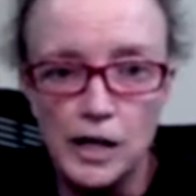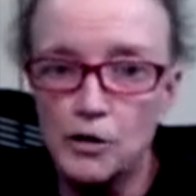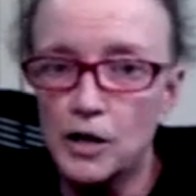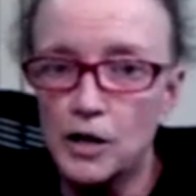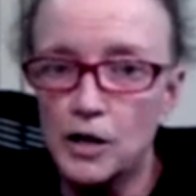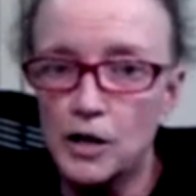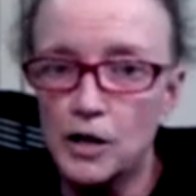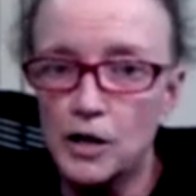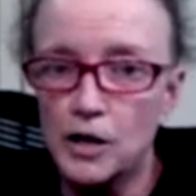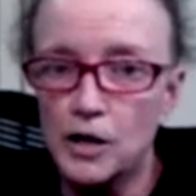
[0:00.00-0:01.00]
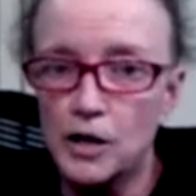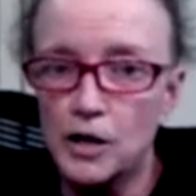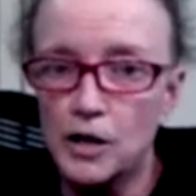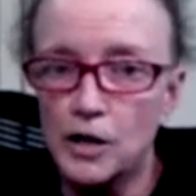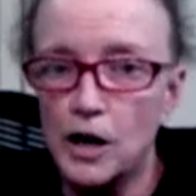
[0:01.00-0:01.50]
It's an
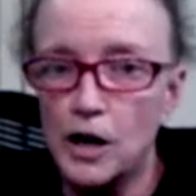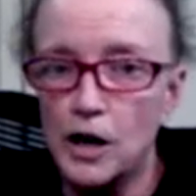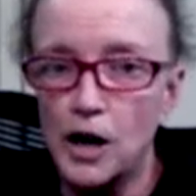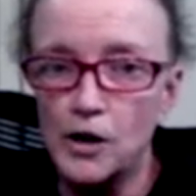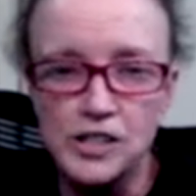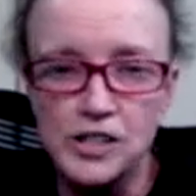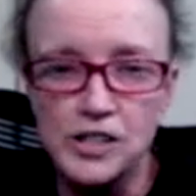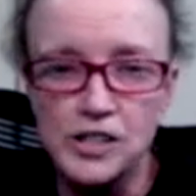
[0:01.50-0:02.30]
embryonic